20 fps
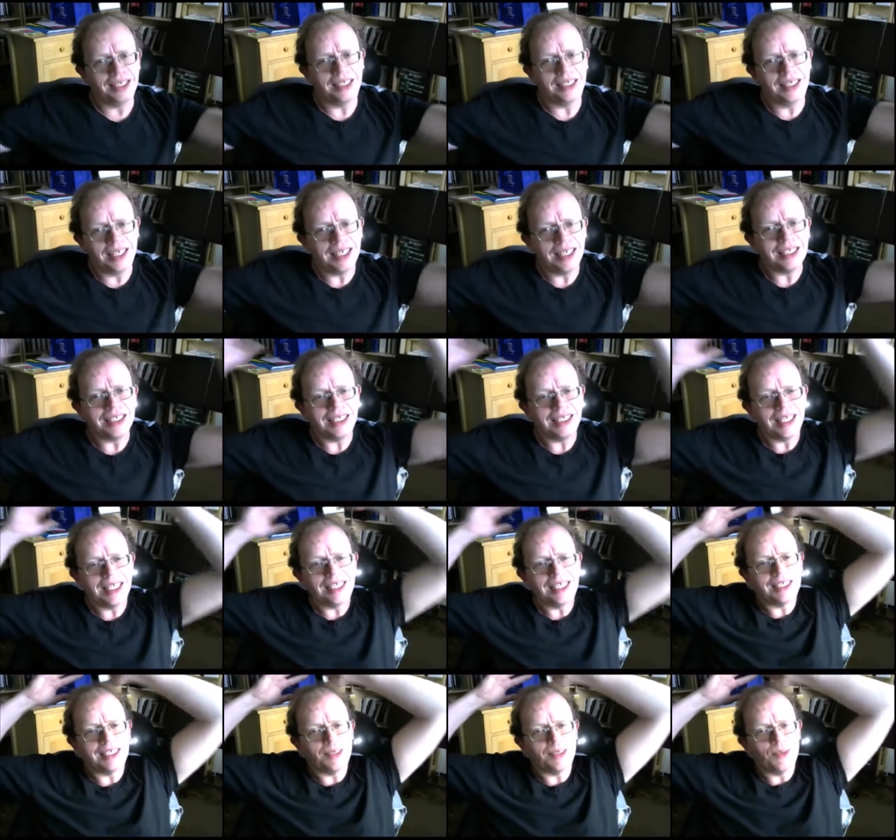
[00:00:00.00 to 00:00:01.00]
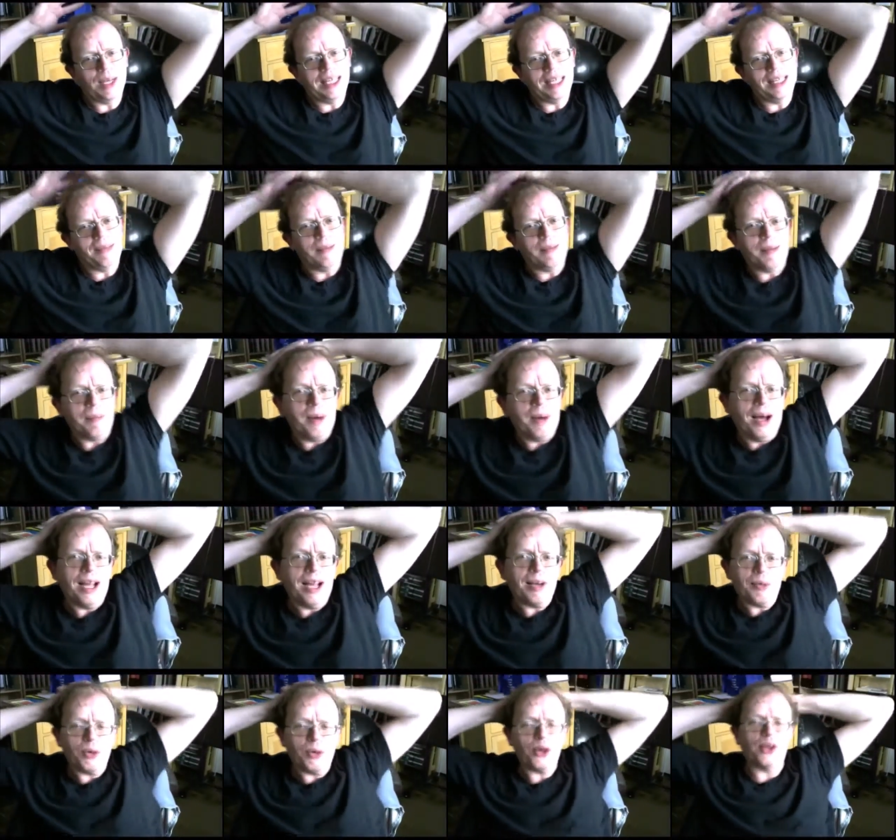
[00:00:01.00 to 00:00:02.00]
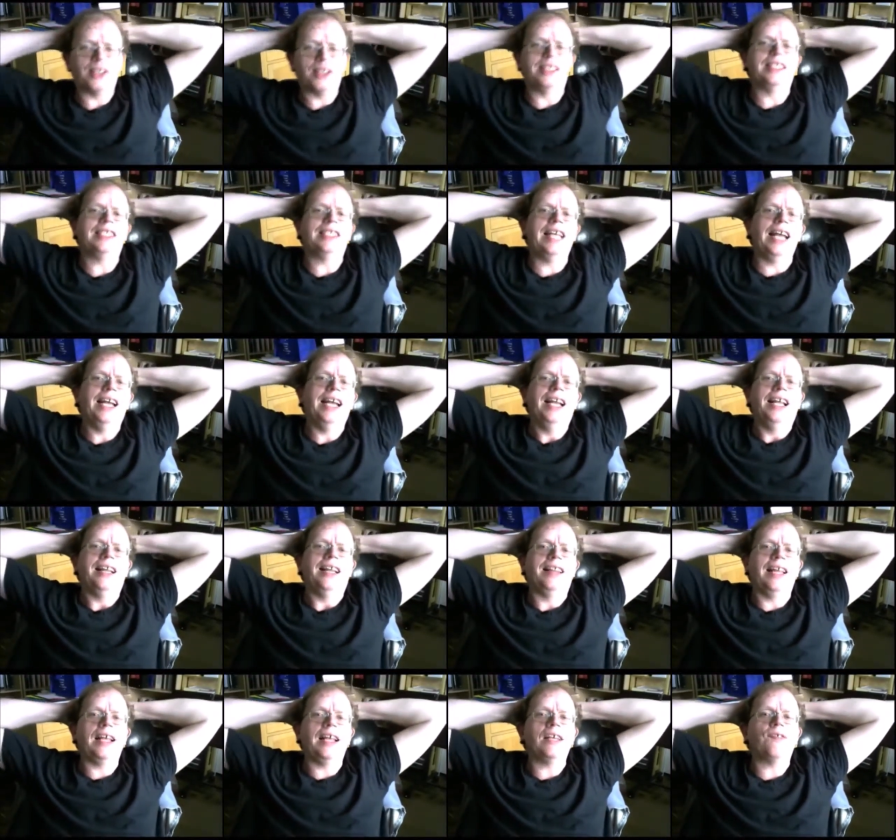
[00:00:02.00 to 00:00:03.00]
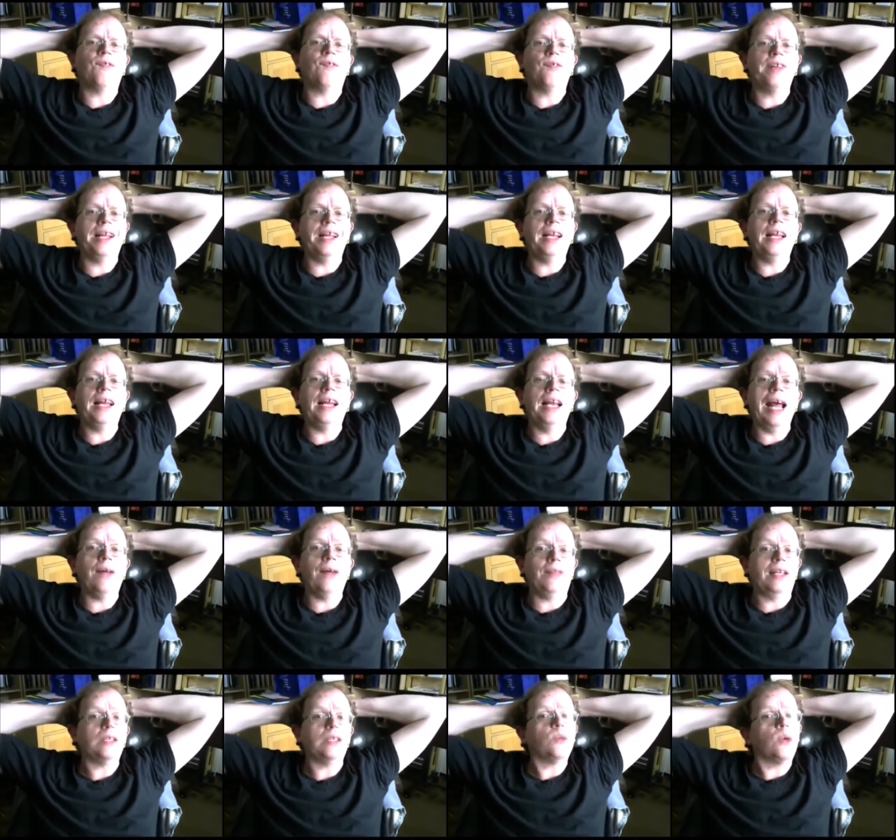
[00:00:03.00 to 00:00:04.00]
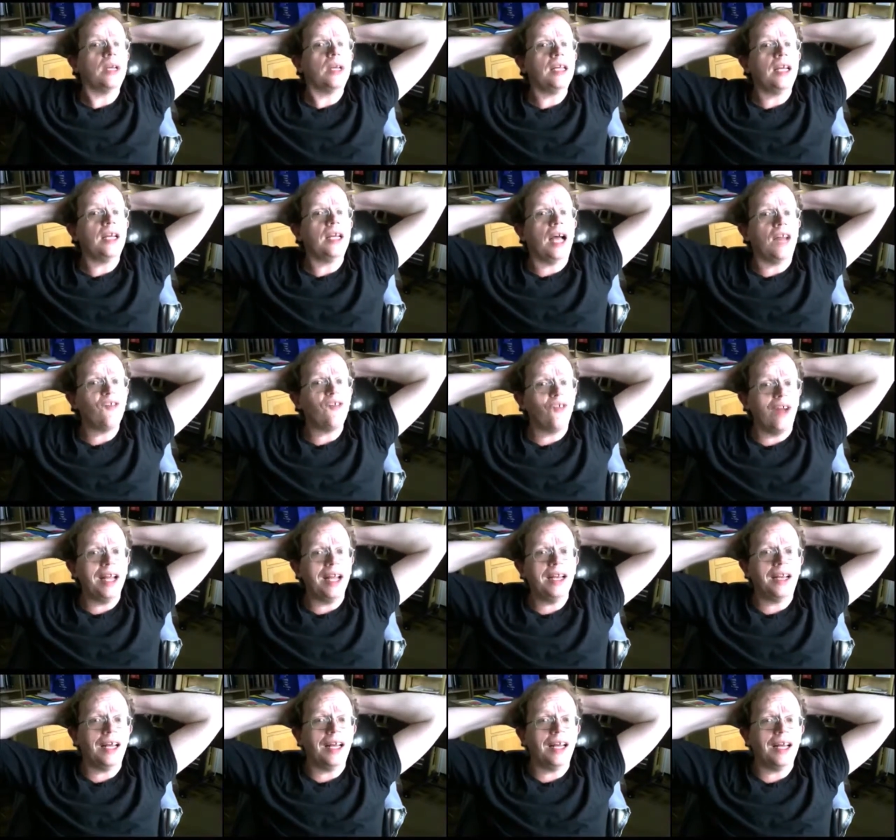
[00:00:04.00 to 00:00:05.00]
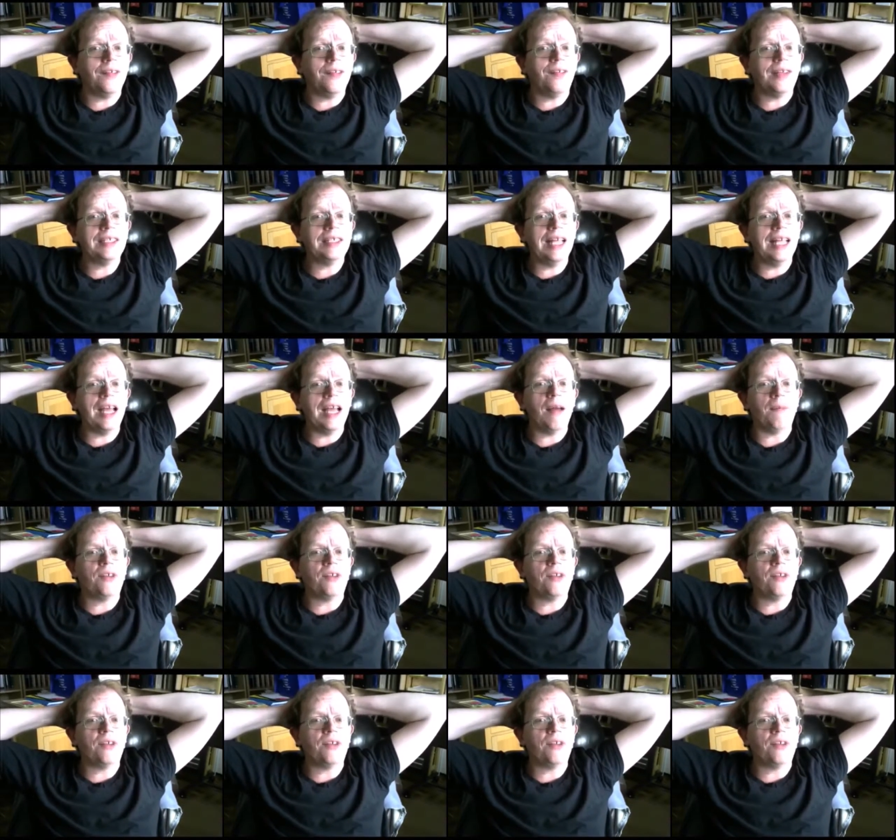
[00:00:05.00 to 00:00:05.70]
there, there's the way the, the mind works is that things flit in and out. That's why I write a lot of things down.